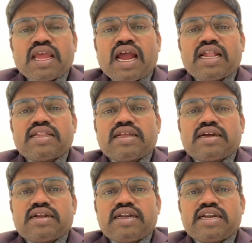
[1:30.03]
and
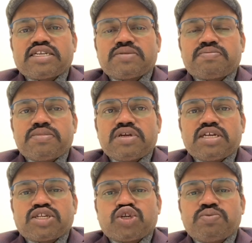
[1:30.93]
the leadership
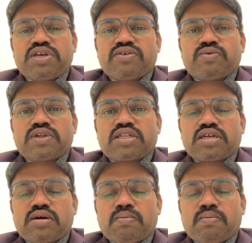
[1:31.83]
is to be with